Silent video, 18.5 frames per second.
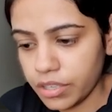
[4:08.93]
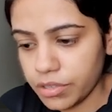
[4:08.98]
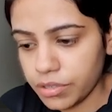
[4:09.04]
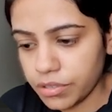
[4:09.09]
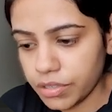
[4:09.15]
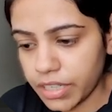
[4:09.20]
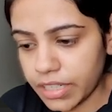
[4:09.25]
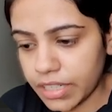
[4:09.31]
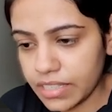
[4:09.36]

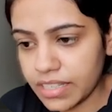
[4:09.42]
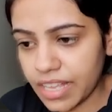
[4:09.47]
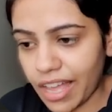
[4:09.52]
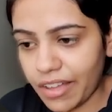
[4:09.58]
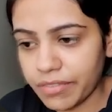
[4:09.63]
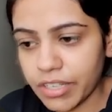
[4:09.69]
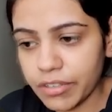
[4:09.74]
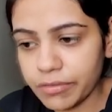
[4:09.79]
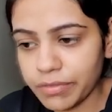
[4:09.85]
So it is
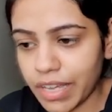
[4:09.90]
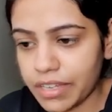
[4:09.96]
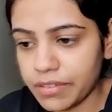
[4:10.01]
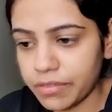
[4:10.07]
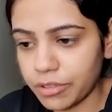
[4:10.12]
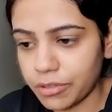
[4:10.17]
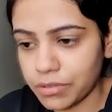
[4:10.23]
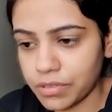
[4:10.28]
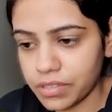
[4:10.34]
having
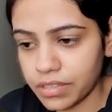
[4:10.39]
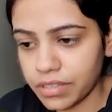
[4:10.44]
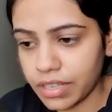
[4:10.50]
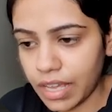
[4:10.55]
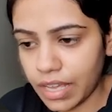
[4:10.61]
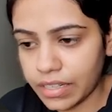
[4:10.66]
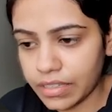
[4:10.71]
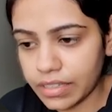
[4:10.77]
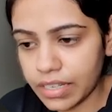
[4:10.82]
5 rows.
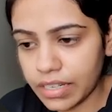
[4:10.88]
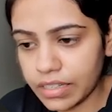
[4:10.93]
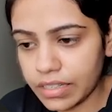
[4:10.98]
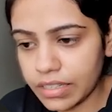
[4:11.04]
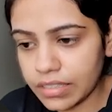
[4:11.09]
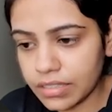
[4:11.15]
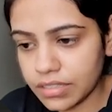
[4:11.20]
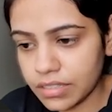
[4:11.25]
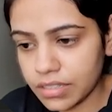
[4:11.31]
And then
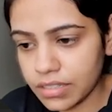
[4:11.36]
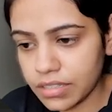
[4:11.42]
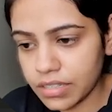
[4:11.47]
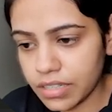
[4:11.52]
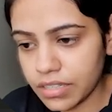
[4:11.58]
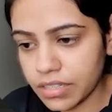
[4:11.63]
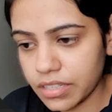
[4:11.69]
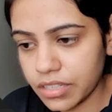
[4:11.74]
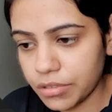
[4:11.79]
let's just
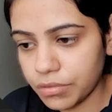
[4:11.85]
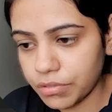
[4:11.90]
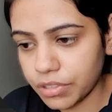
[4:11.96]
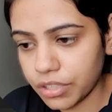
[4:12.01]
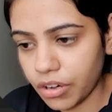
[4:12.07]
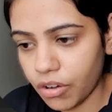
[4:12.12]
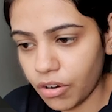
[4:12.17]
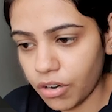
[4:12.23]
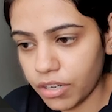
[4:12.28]
execute
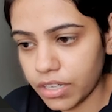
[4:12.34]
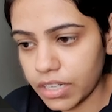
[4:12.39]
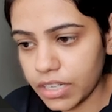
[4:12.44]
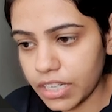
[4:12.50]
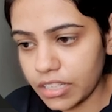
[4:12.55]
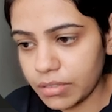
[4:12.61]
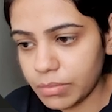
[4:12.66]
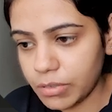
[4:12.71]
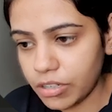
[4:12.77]
the order
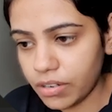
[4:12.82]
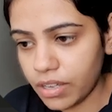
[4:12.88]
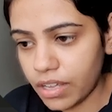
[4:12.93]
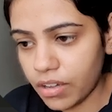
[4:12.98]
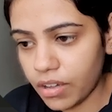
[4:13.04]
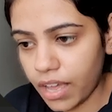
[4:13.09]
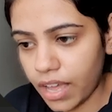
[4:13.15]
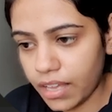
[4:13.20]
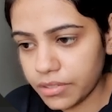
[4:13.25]
table
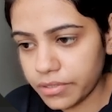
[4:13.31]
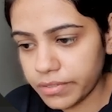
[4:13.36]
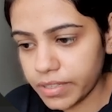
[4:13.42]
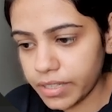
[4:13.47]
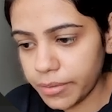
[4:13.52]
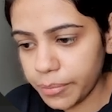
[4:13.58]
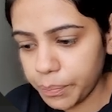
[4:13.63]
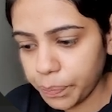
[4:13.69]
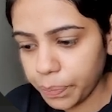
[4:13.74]
as
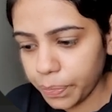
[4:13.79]
well.